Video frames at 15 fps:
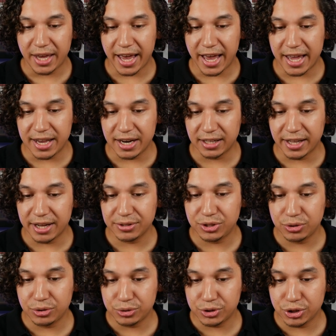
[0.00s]
and it allows
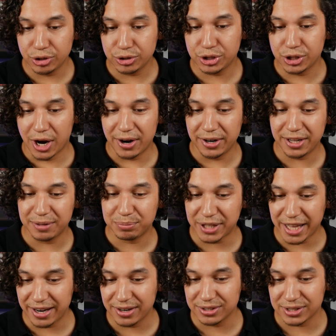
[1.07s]
you to search target
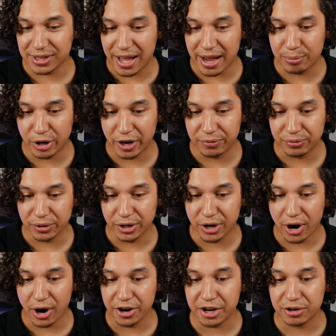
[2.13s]
player's library for a
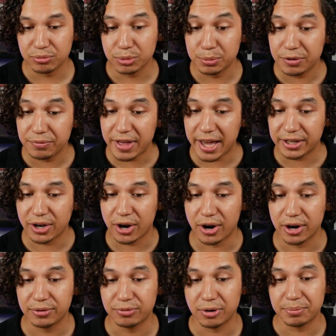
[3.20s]
card and remove that
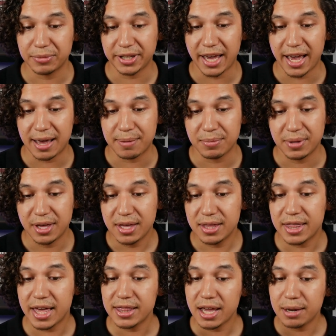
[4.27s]
card from the game.
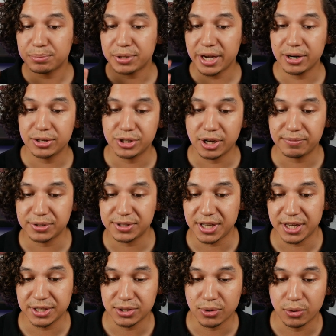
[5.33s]
Then that player shuffles
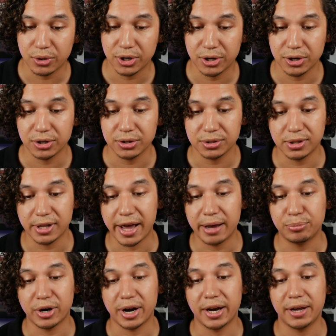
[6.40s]
his or her
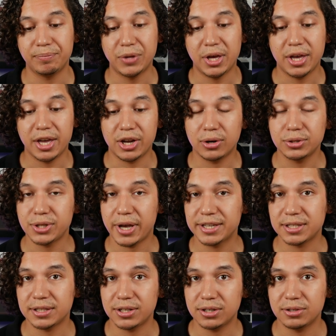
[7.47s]
library. It also
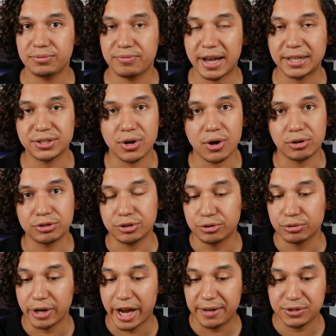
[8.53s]
has a little effect called
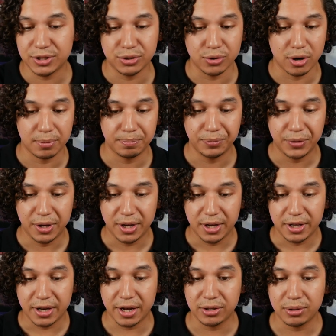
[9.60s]
Gravestorm.
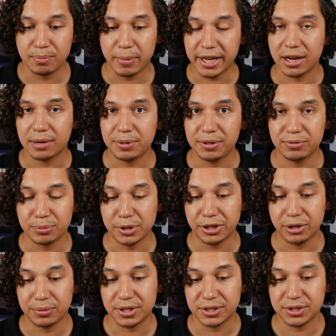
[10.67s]
Now, you might not be
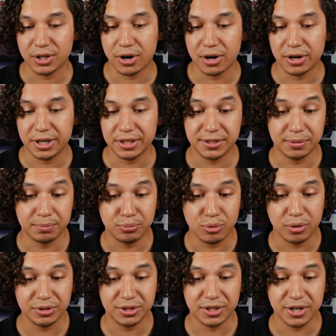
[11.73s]
familiar with this card. It's
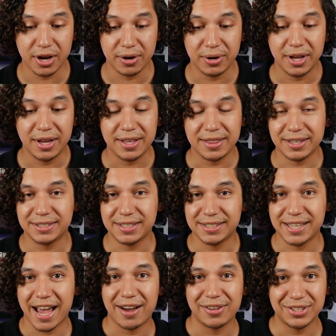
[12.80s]
important to note this is
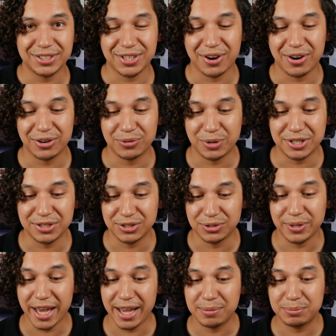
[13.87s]
how this card wins you
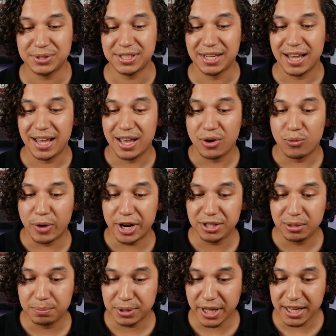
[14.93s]
games. When
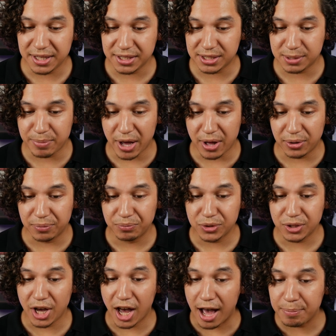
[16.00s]
you play this spell,
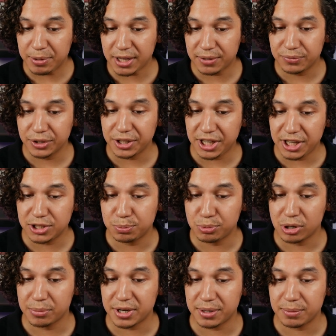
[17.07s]
copy it for each
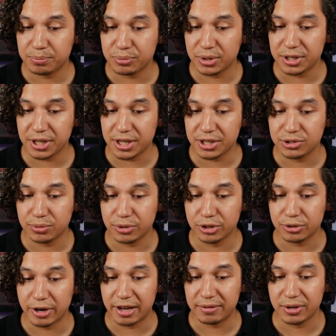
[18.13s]
permanent put into a
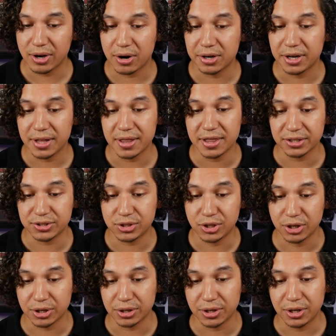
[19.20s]
graveyard this
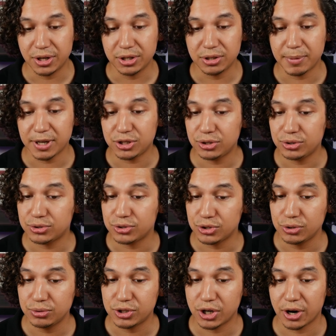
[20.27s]
turn. You may choose
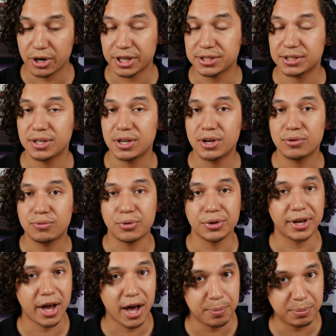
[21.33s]
new targets for
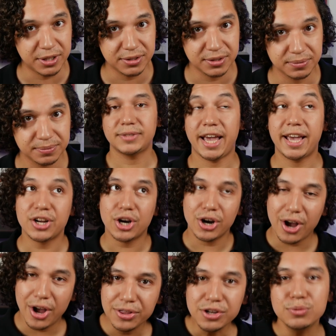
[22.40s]
the copies. And our
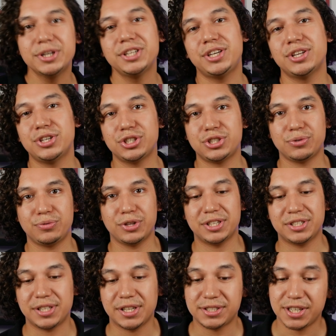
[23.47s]
other win condition for
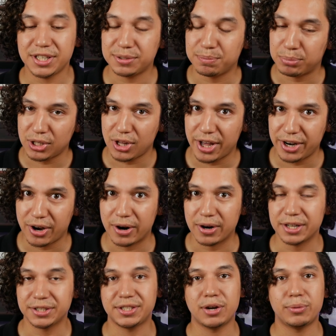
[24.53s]
this list is Blood
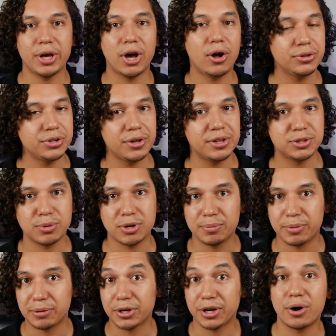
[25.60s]
Artist. Now, we all know this one,
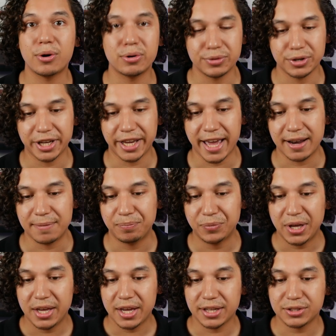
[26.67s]
but I'm going to go over it again.
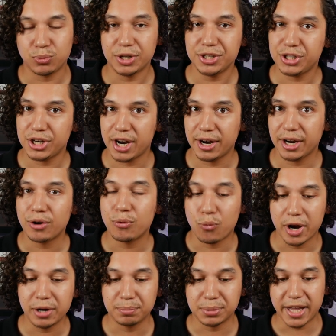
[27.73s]
It's 1 generic,
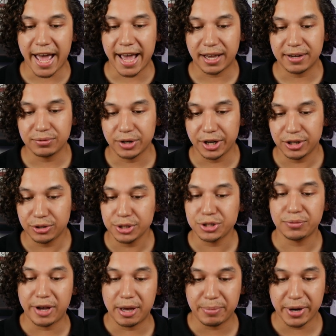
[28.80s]
1 black for a creature
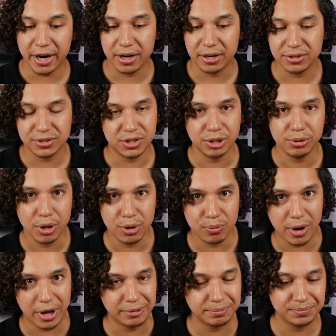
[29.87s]
vampire,
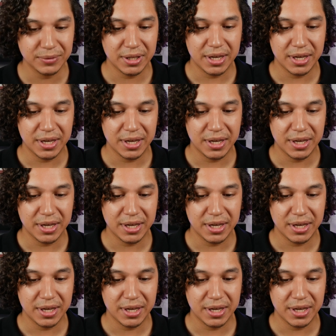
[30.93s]
0/1.